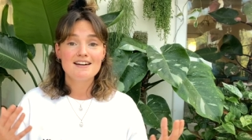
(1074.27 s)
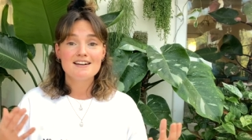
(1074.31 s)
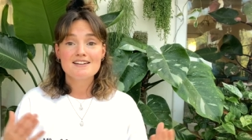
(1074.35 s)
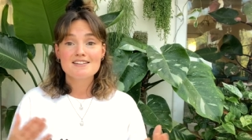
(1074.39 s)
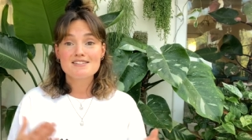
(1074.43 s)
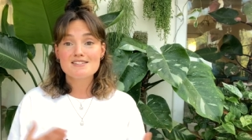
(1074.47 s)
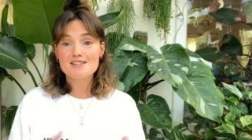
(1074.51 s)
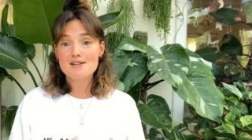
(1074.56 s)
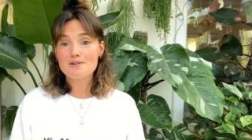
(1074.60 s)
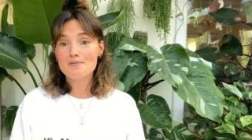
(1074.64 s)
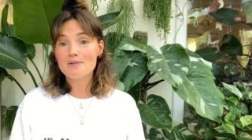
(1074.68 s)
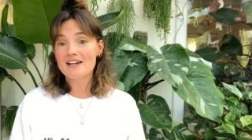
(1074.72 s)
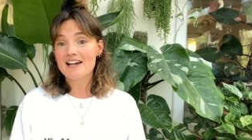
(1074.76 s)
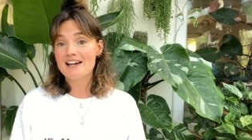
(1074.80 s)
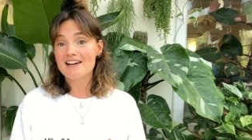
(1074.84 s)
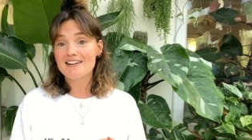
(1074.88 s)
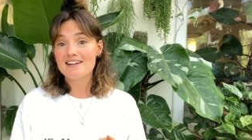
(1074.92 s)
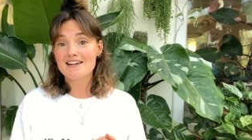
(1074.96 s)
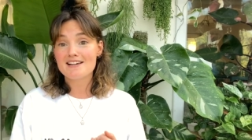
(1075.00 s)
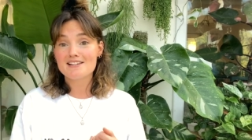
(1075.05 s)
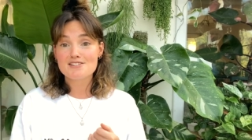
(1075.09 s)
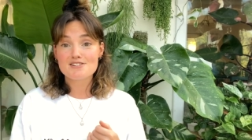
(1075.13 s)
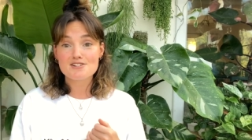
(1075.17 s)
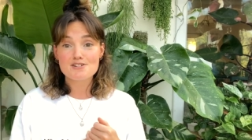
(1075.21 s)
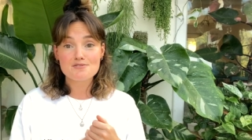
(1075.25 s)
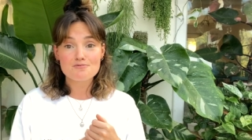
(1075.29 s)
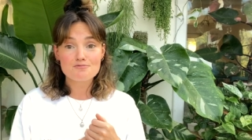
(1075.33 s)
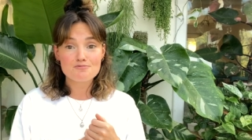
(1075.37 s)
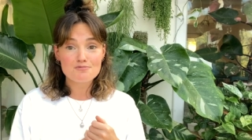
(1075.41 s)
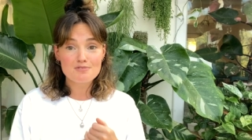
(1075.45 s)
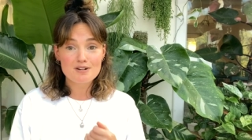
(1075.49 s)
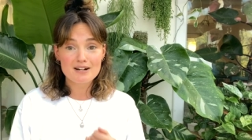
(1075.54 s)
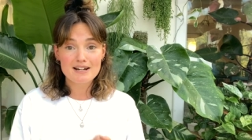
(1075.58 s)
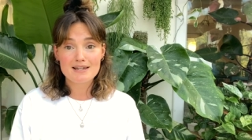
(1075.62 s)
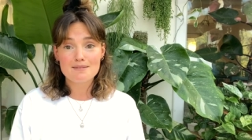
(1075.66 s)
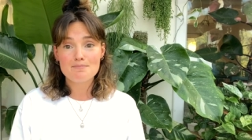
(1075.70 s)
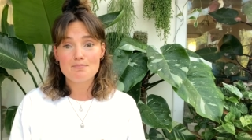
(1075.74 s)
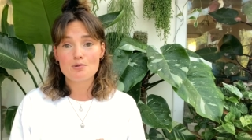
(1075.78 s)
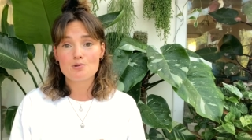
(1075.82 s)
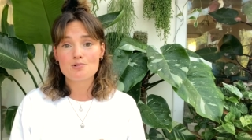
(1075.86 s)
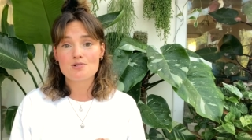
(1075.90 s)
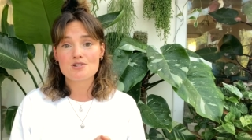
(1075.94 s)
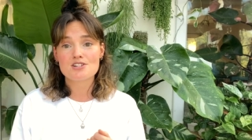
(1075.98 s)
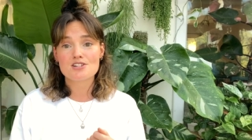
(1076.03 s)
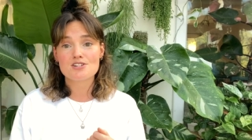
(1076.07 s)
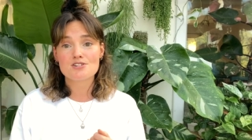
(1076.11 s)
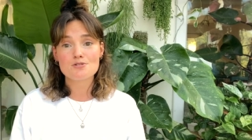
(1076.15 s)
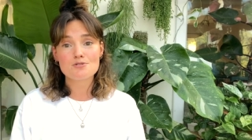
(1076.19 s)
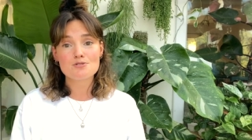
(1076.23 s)
So again, it's just really
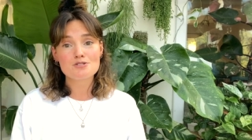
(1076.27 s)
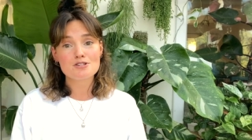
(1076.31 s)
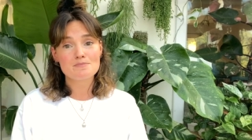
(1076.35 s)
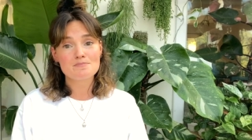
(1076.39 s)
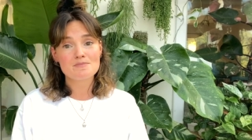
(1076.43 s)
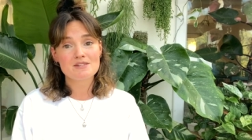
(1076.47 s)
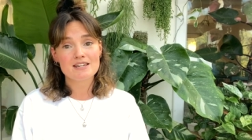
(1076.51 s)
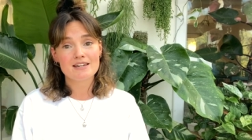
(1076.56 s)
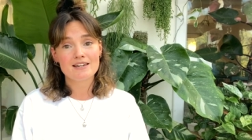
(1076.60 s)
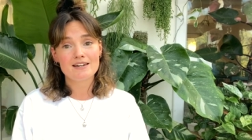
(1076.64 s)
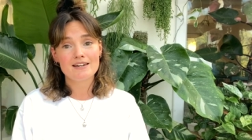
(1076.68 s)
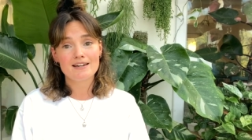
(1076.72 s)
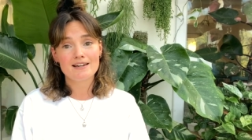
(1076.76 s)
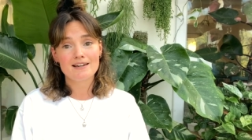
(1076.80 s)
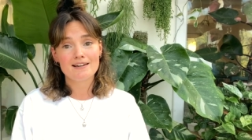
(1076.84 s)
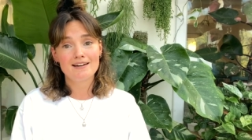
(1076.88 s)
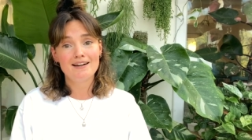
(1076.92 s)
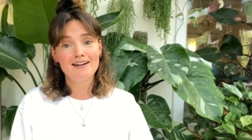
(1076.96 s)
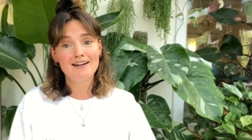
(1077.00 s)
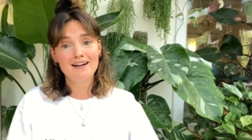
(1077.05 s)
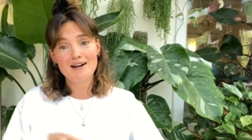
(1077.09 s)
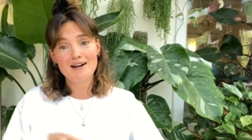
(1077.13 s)
important to do some digging,